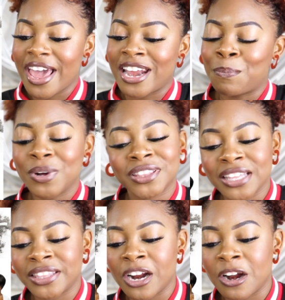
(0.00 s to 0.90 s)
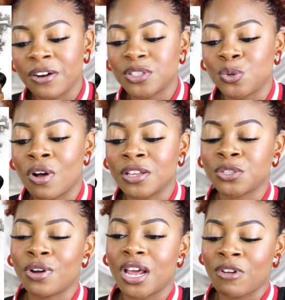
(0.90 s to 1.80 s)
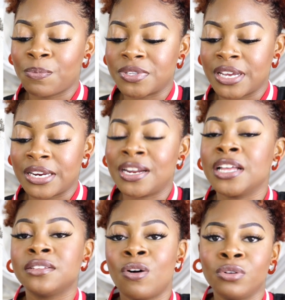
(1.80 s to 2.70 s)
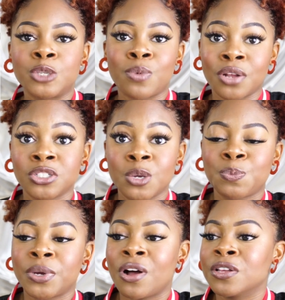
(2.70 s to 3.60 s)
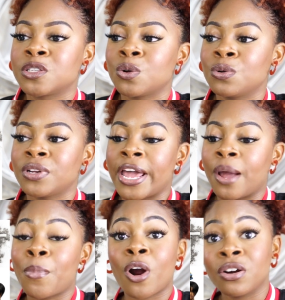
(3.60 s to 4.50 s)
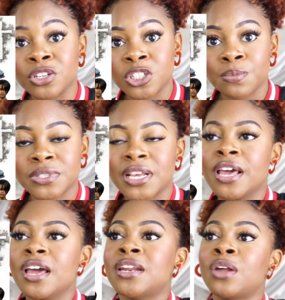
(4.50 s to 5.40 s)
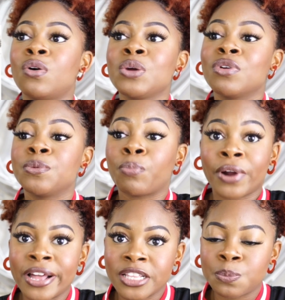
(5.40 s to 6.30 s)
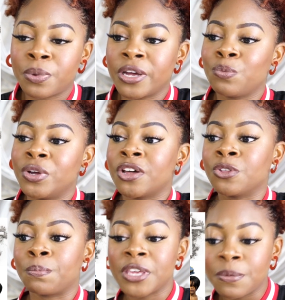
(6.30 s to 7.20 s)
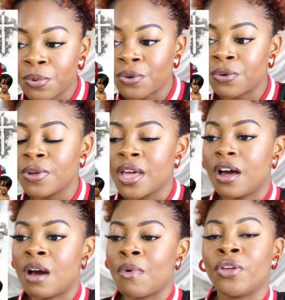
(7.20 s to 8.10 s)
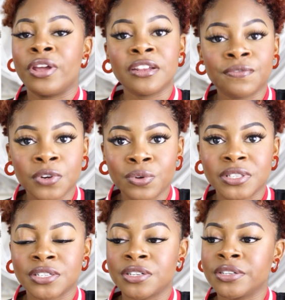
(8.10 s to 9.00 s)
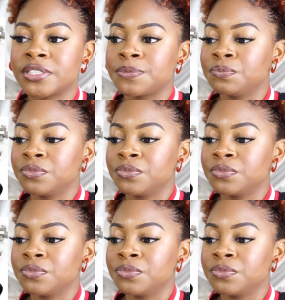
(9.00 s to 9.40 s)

and I put that there to also kind of represent not only sponsorships but also like partnerships, not only with brands but with other people, other influencers,